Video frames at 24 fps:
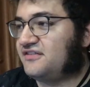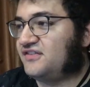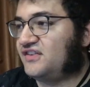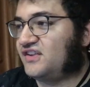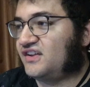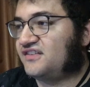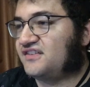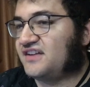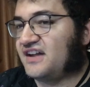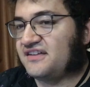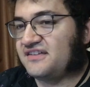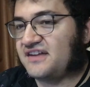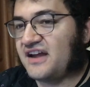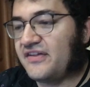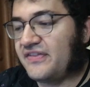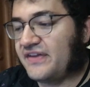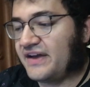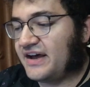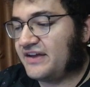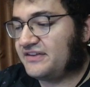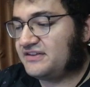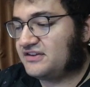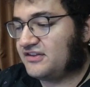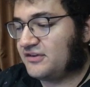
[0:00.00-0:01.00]
success, how they
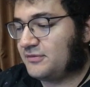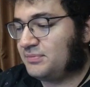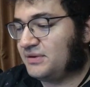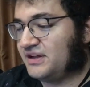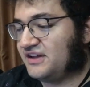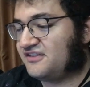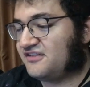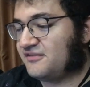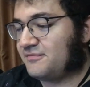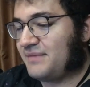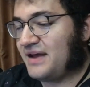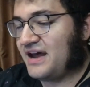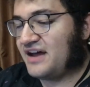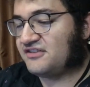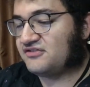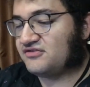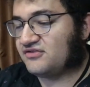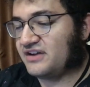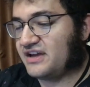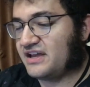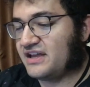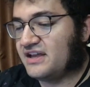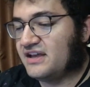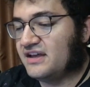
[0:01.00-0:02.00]
got to their place of
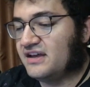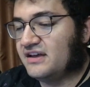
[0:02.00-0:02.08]
mastery.